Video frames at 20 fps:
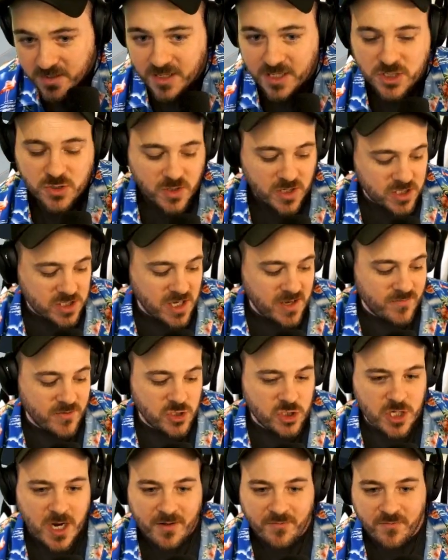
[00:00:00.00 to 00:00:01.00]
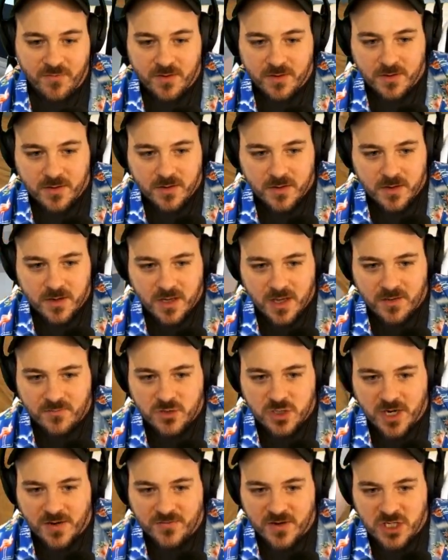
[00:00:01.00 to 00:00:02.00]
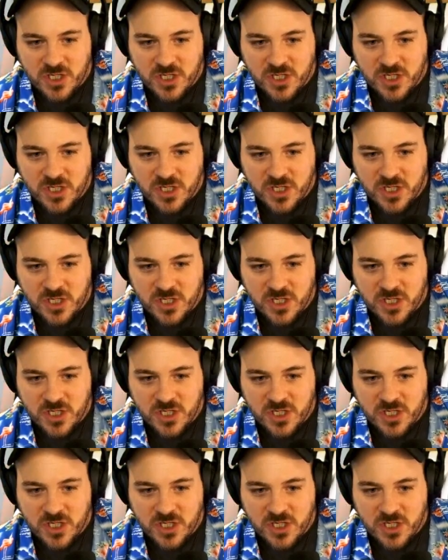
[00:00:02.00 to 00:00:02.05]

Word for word: That's it's even Jeff, even Jeff.